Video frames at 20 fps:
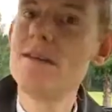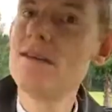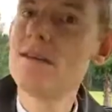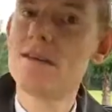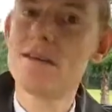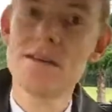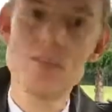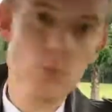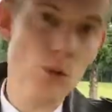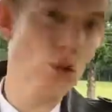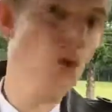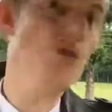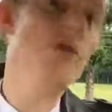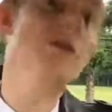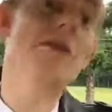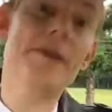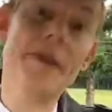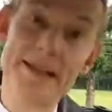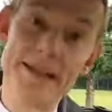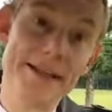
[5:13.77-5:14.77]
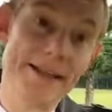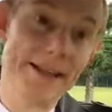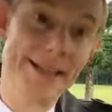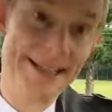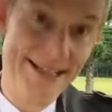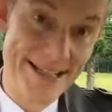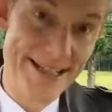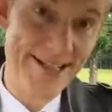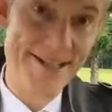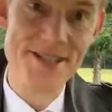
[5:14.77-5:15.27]
the more likely it
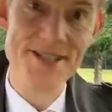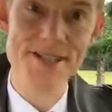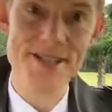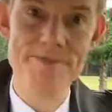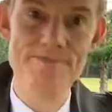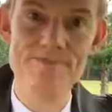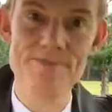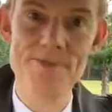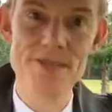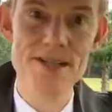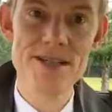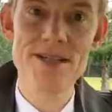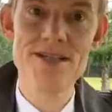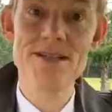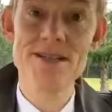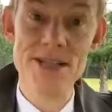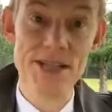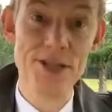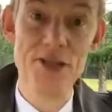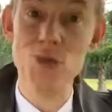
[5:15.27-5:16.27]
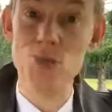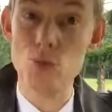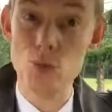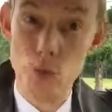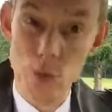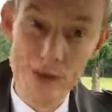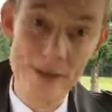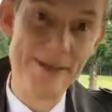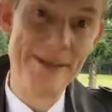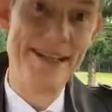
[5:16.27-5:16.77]
is that you
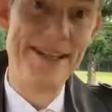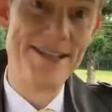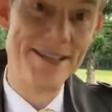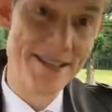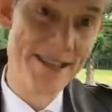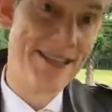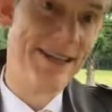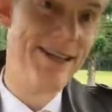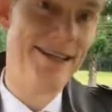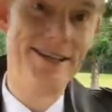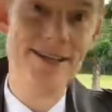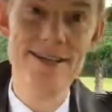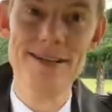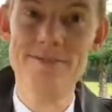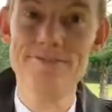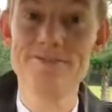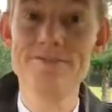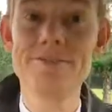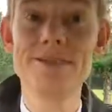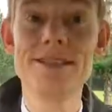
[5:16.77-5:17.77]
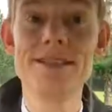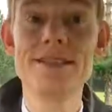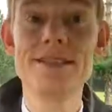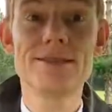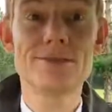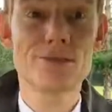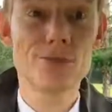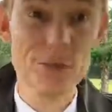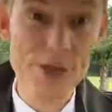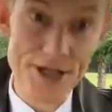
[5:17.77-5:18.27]
will indeed
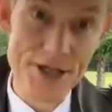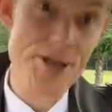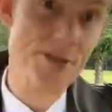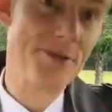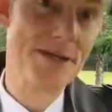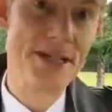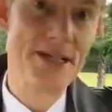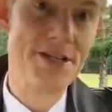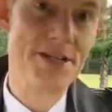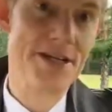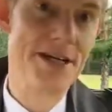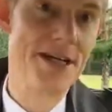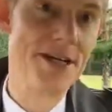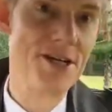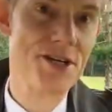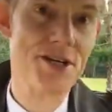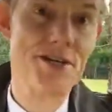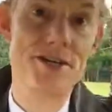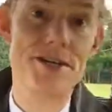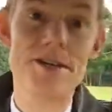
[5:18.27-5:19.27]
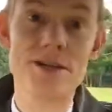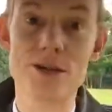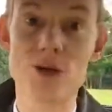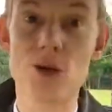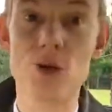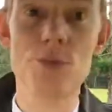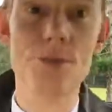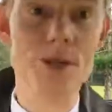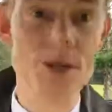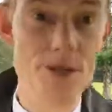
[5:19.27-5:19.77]
reach your destination and
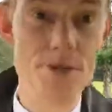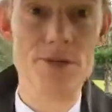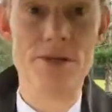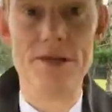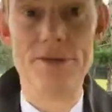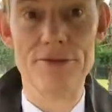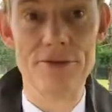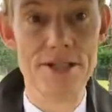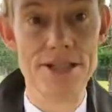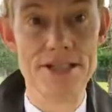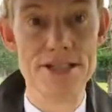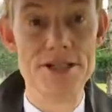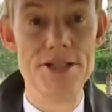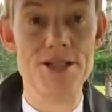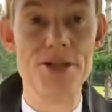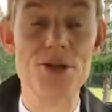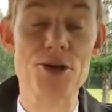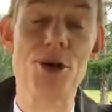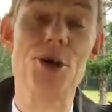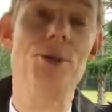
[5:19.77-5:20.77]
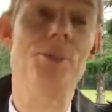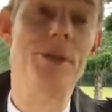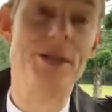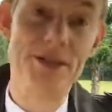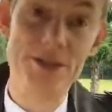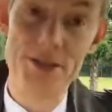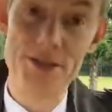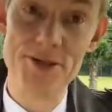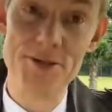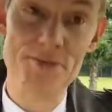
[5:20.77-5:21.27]
accomplish whatever it is that you're hoping to
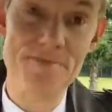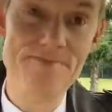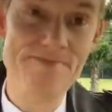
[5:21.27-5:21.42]
do.